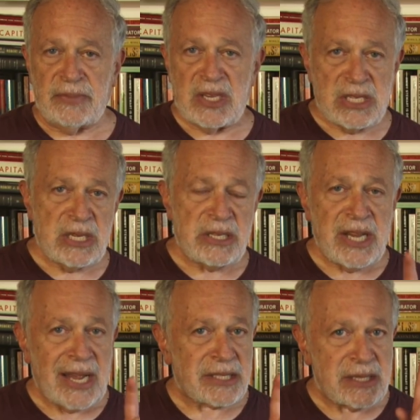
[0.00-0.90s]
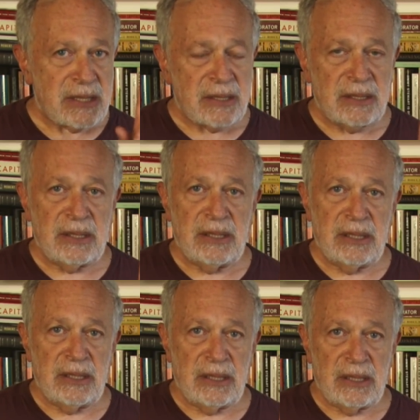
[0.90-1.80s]
This is a test
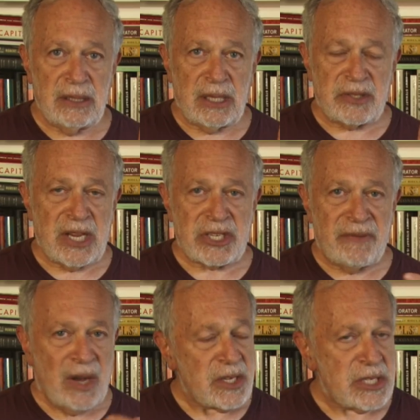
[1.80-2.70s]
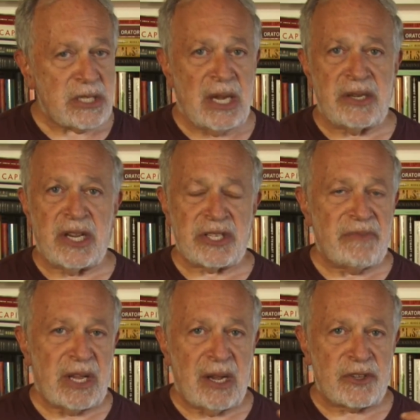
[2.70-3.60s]
of us, a
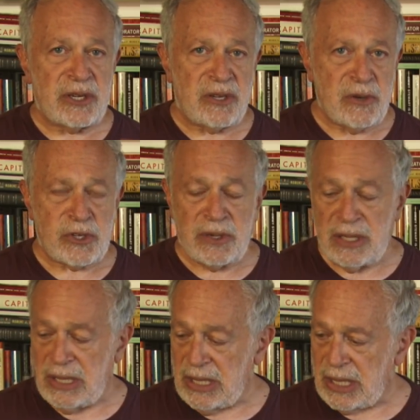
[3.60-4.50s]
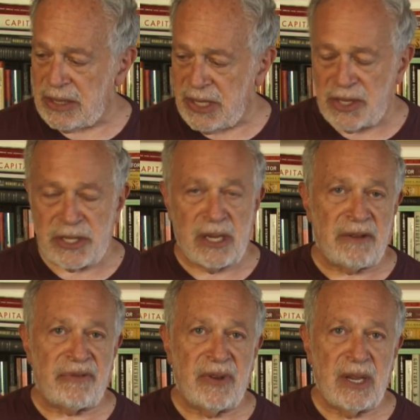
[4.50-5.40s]
test of the Constitution, a test
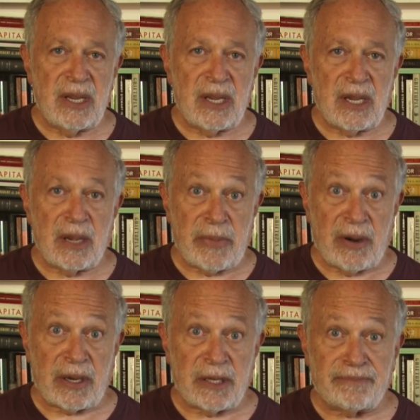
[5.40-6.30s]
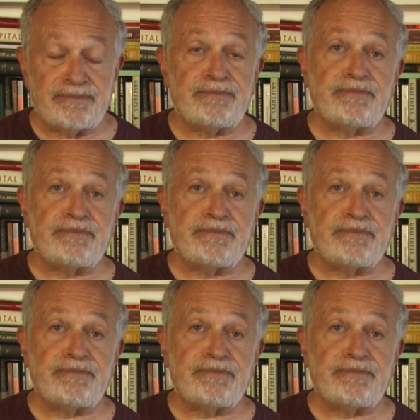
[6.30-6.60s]
of America.